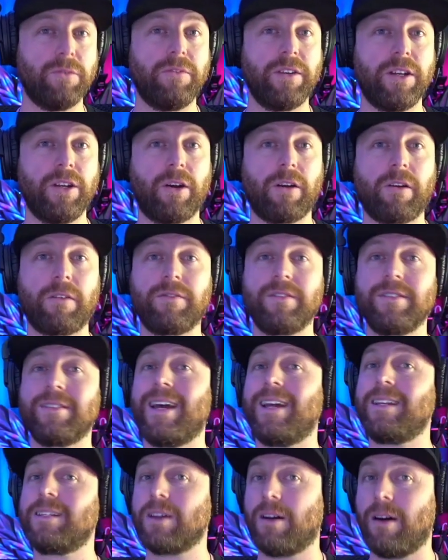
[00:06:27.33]
videographers
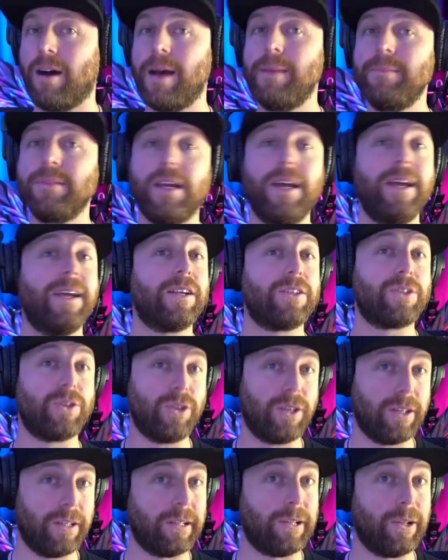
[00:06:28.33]
at times, so you
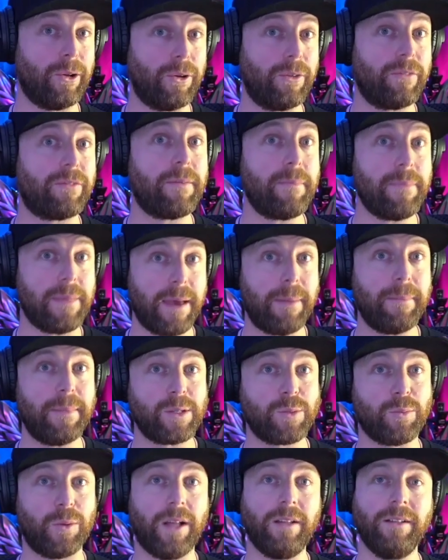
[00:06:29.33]
can learn from them
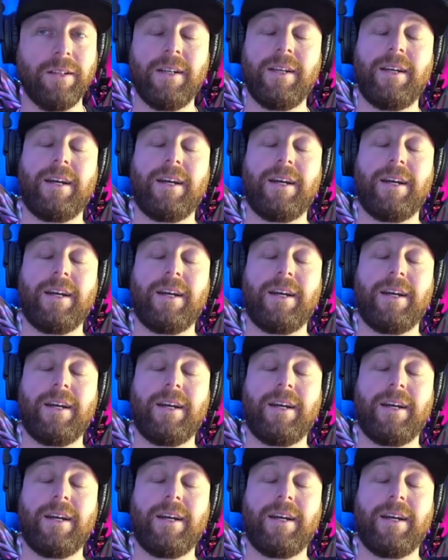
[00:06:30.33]
as well.